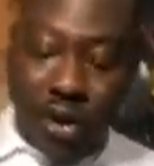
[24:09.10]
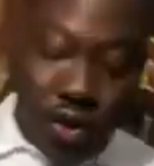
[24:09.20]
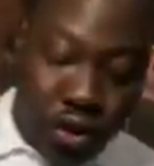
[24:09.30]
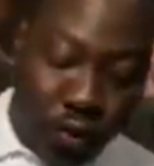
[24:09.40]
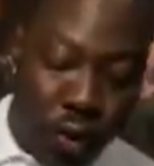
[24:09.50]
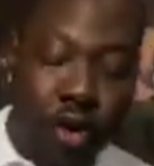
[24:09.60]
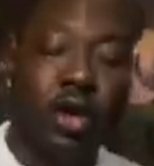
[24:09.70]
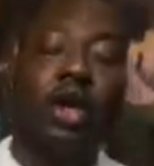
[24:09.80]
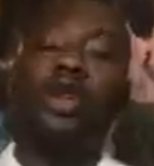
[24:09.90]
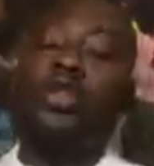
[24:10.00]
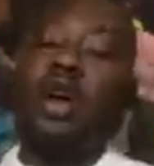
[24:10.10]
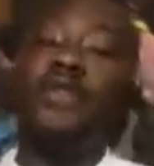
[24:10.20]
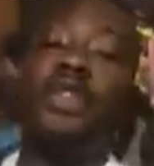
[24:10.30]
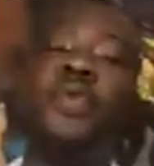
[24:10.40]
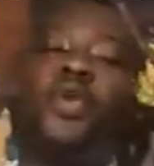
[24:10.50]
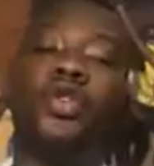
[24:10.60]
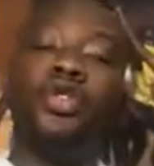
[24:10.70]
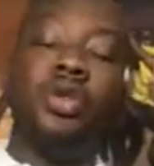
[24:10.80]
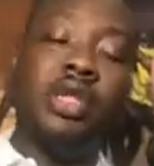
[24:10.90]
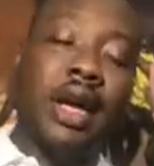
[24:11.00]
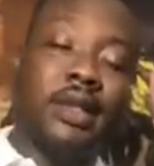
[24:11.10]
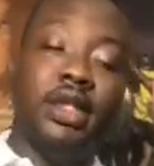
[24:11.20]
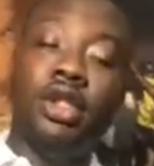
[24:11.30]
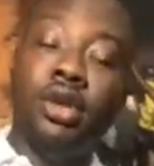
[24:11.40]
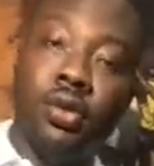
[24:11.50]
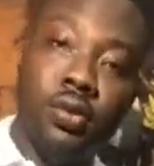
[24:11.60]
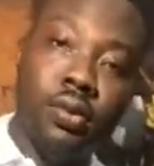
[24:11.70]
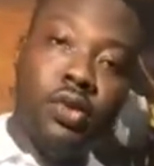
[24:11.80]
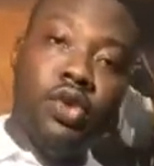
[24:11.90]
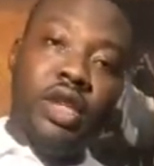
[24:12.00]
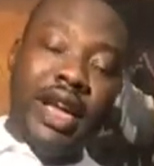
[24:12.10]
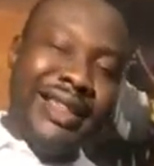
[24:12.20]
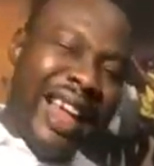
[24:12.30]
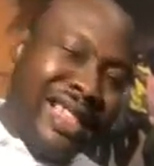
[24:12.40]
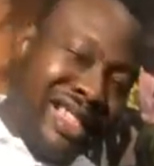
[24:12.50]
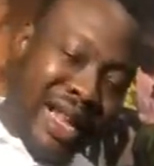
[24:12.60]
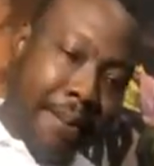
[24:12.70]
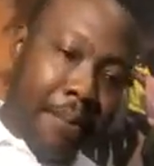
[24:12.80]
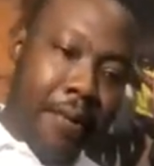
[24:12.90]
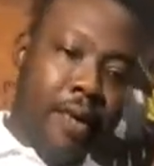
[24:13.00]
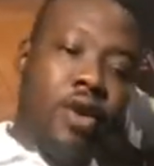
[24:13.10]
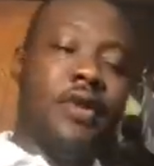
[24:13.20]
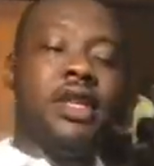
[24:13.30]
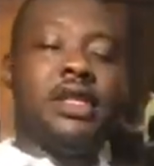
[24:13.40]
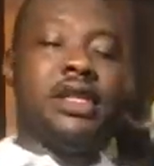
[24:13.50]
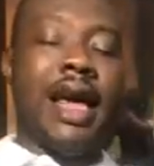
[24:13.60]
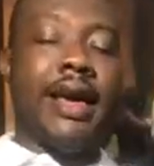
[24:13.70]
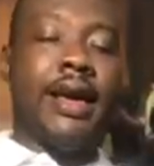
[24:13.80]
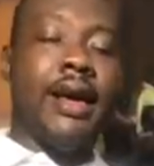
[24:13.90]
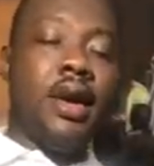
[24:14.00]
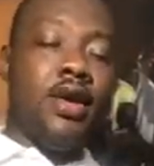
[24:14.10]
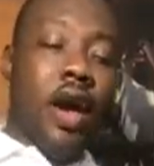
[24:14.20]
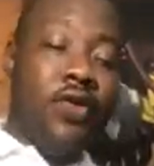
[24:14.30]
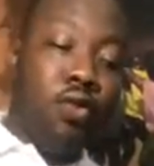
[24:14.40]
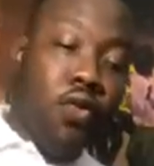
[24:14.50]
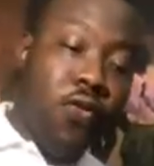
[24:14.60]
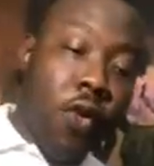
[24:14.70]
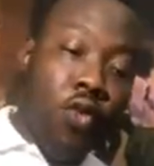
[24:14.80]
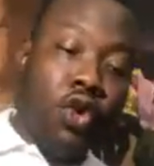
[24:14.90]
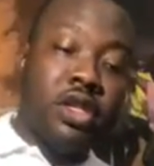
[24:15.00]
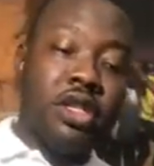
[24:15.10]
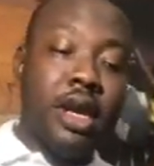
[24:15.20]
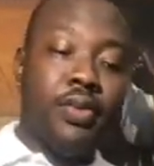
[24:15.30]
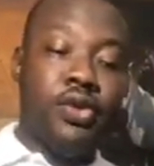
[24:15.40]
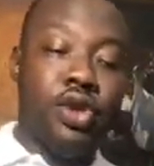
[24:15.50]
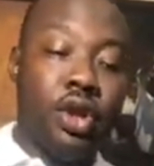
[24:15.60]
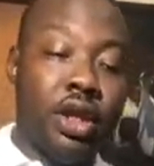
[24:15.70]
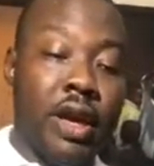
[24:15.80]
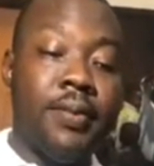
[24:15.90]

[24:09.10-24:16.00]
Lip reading: on the 1. You have to keep on doing that till you get that step. It's like you have to move from one step to the other.